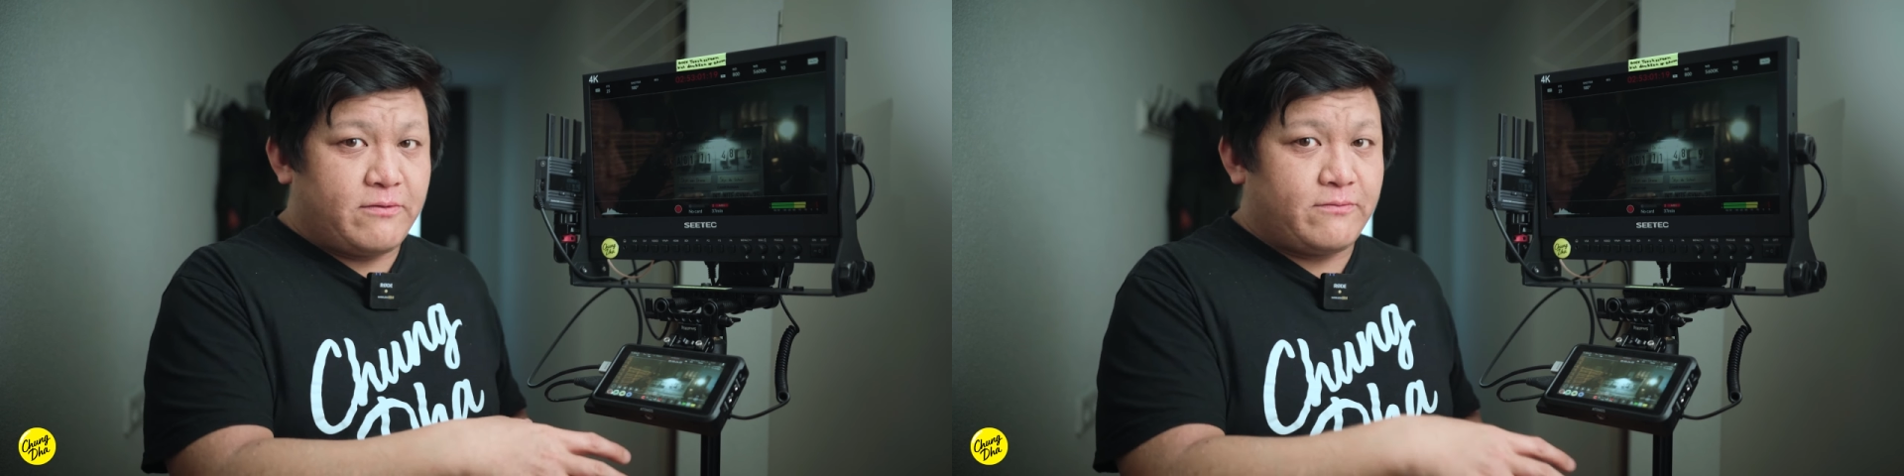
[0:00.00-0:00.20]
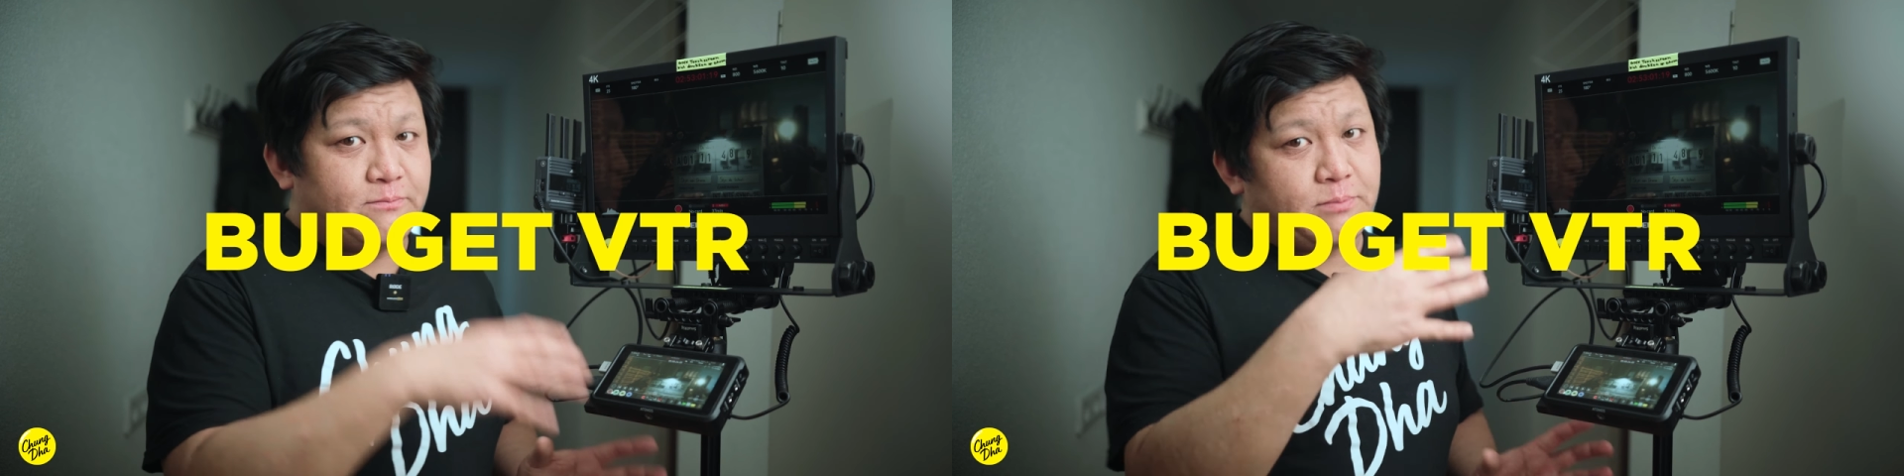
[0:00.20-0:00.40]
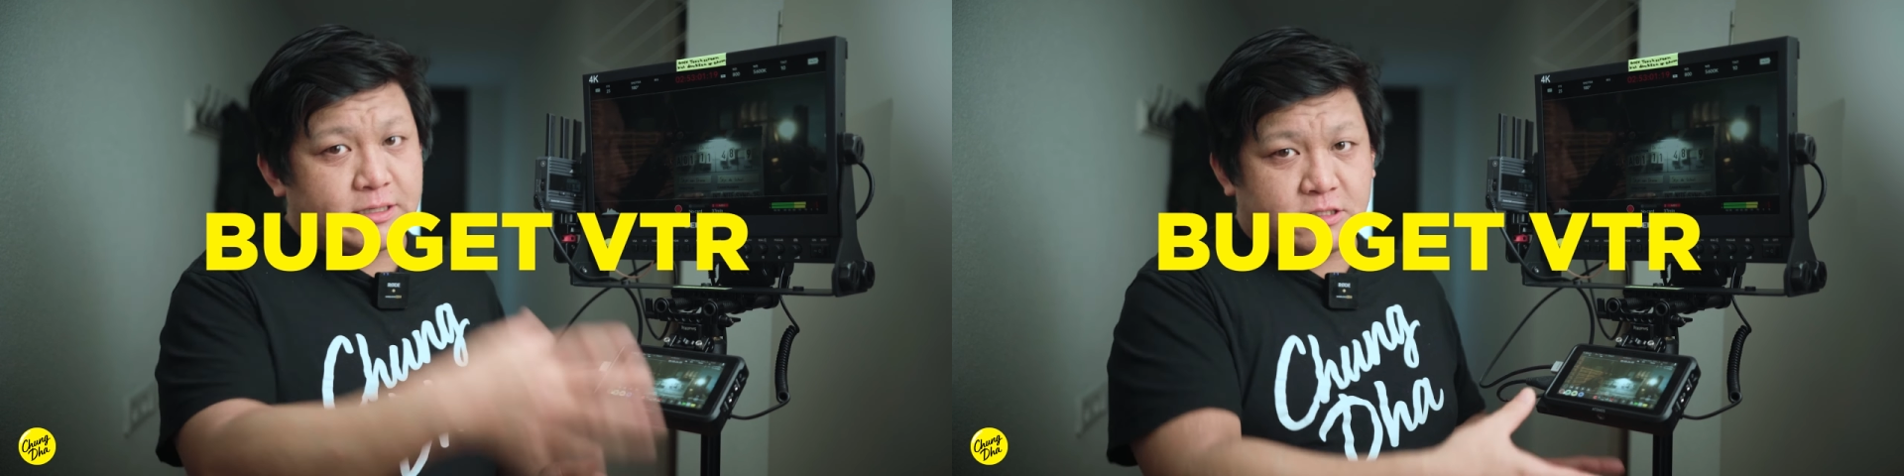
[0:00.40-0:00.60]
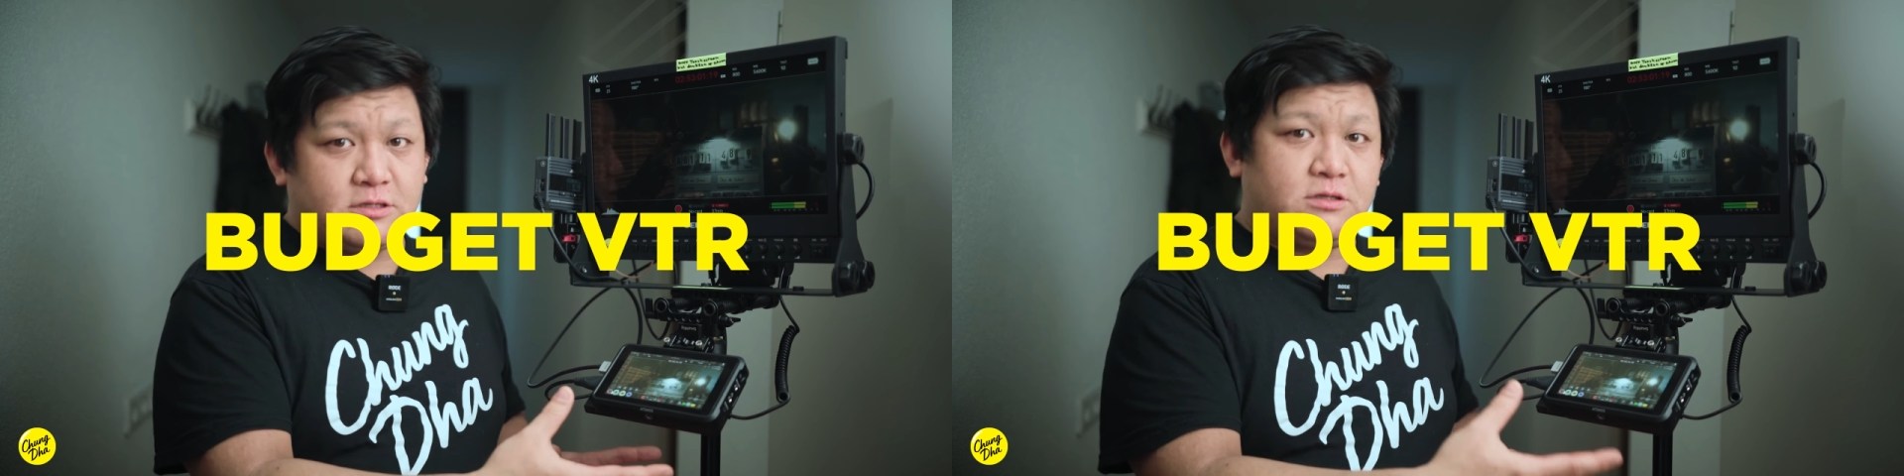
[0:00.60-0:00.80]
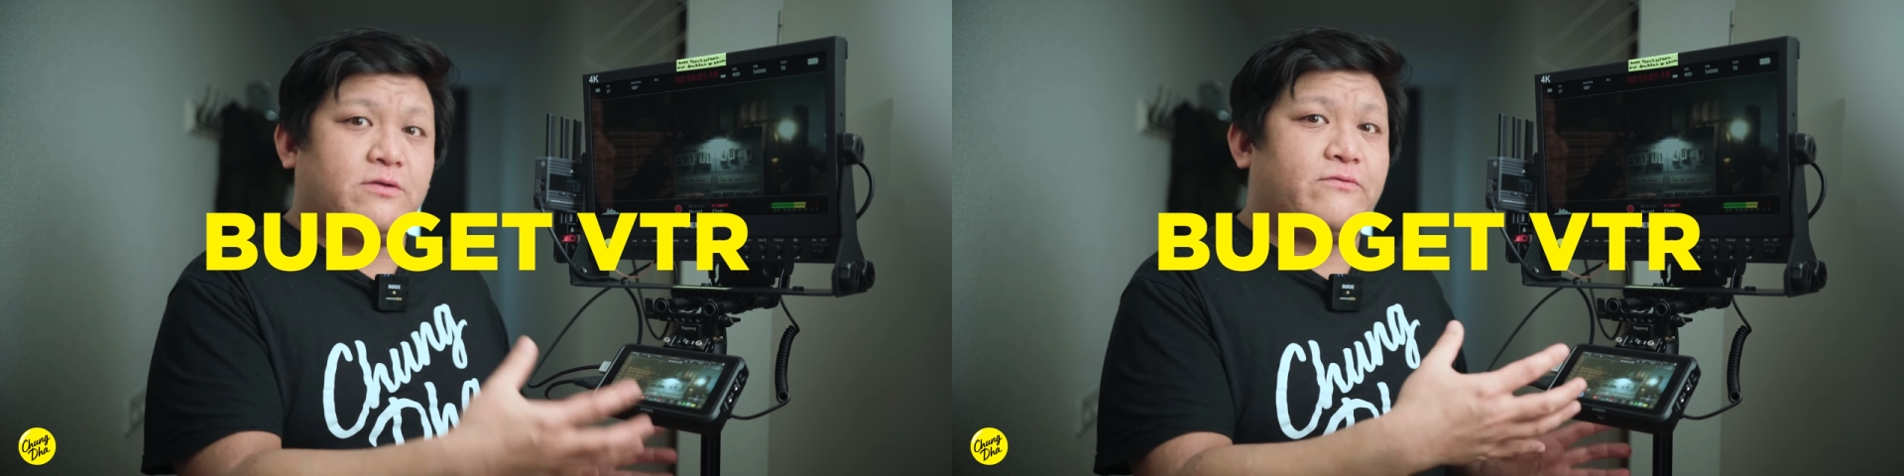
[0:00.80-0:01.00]

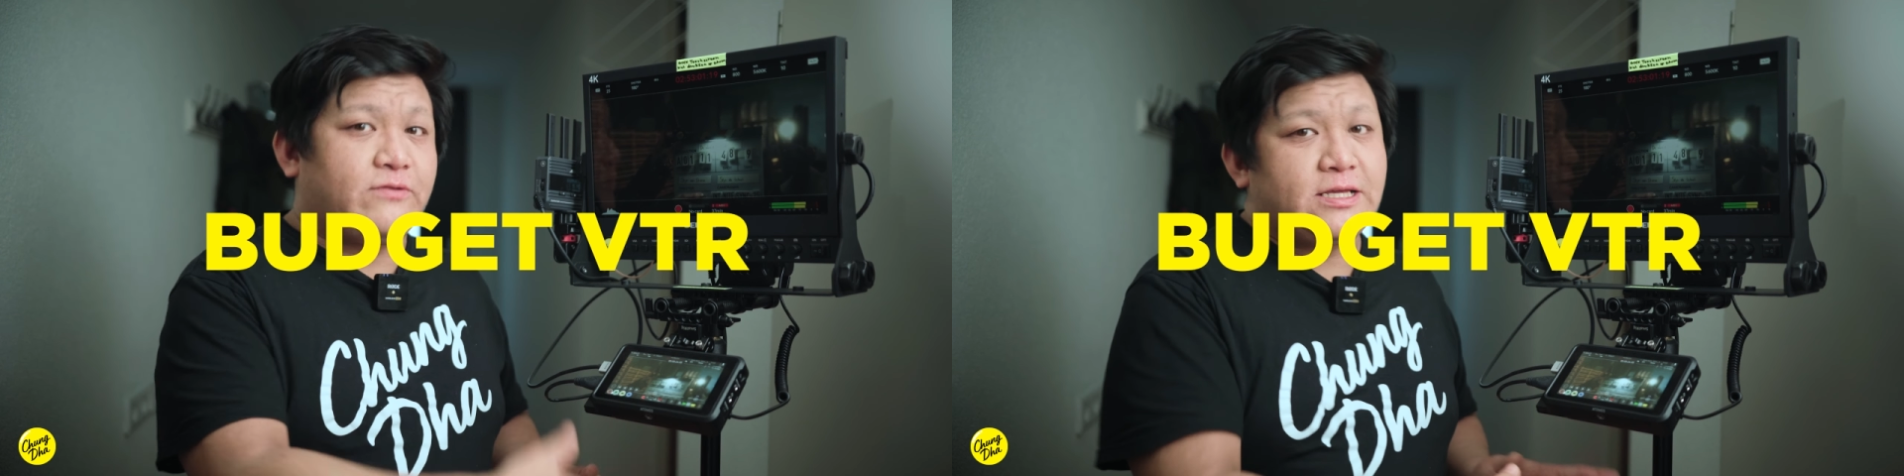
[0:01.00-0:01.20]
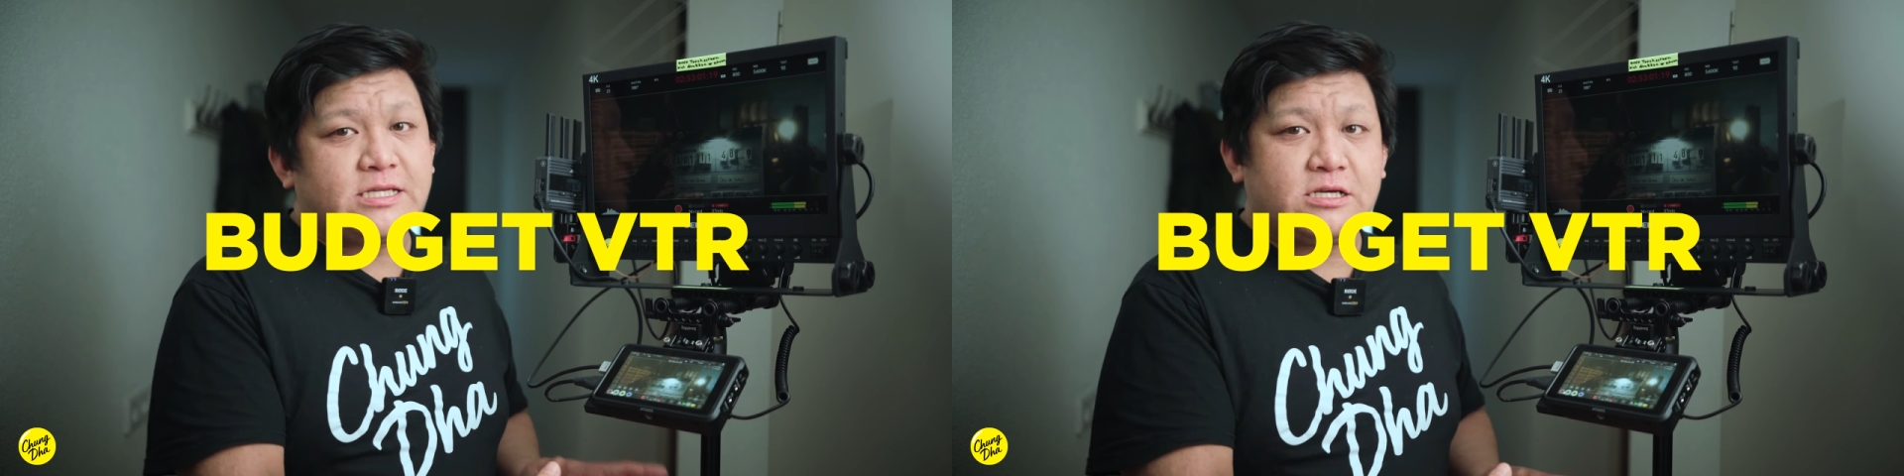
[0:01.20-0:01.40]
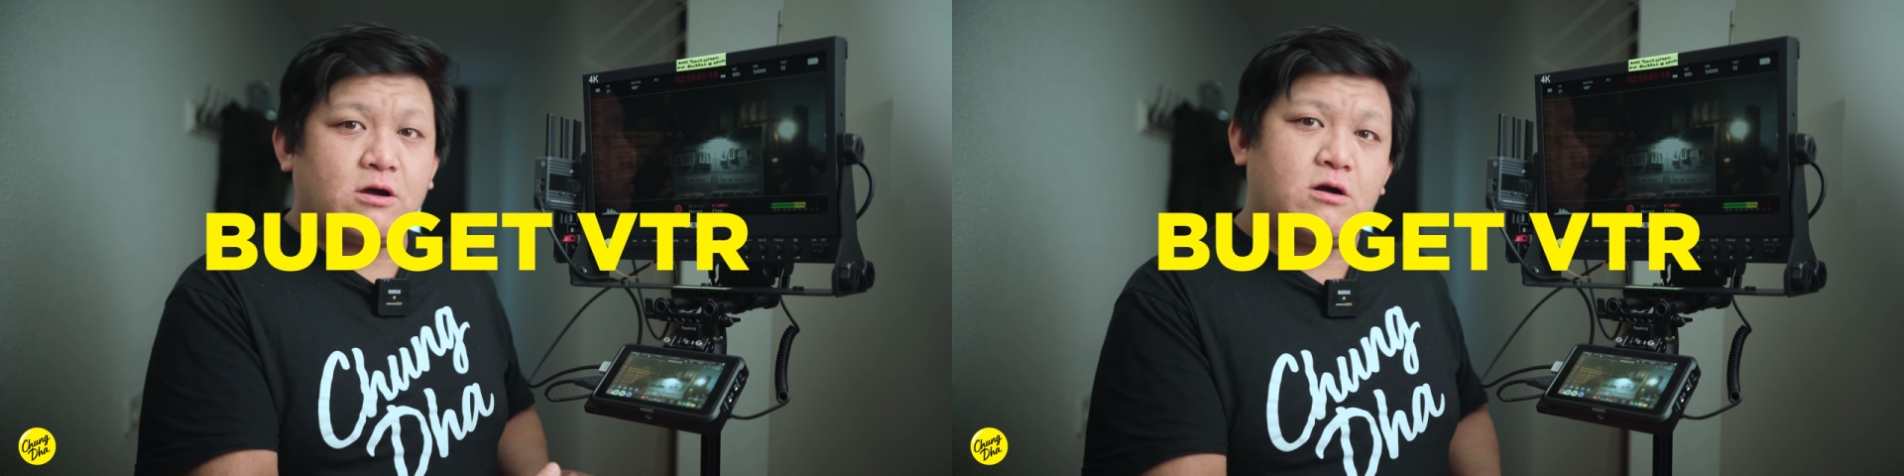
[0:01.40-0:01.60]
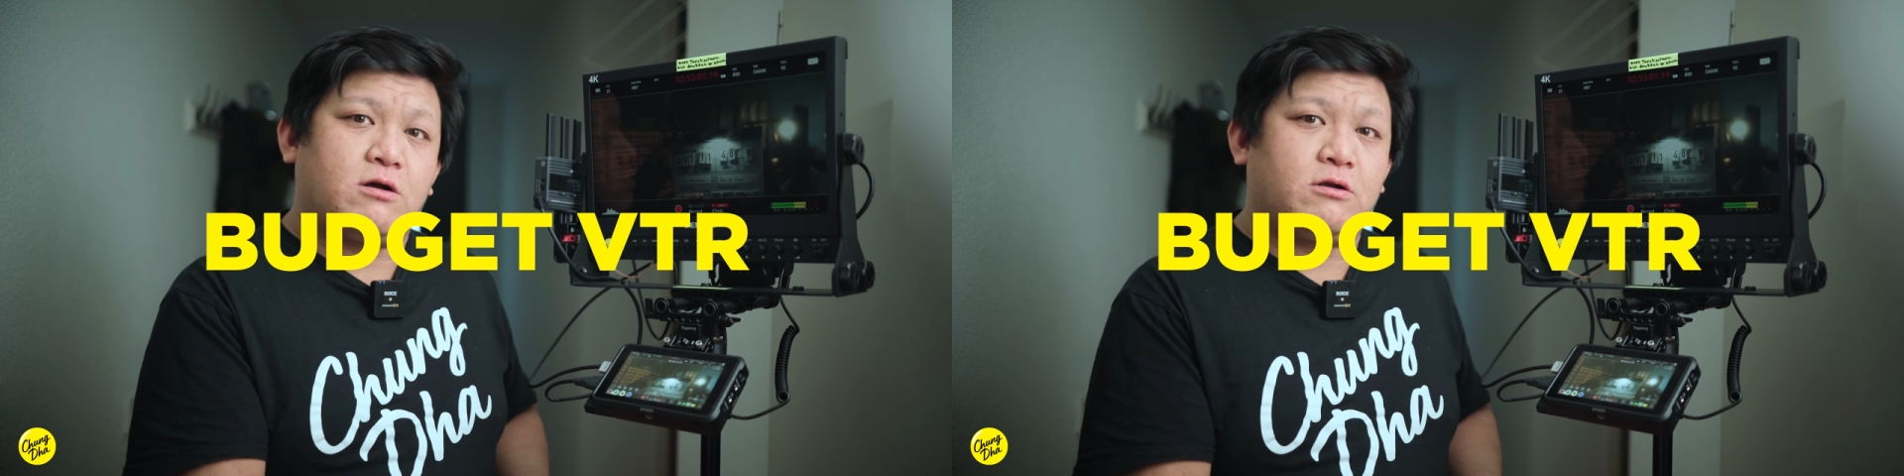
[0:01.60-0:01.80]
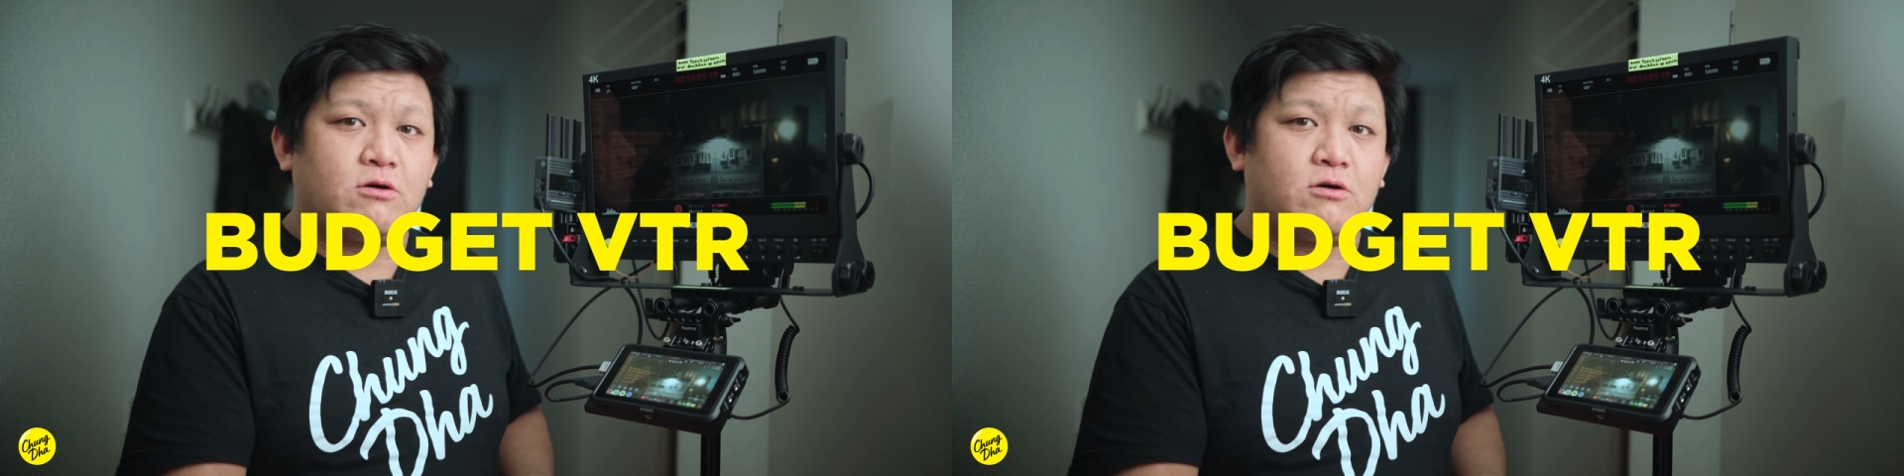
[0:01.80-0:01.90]
budget VTR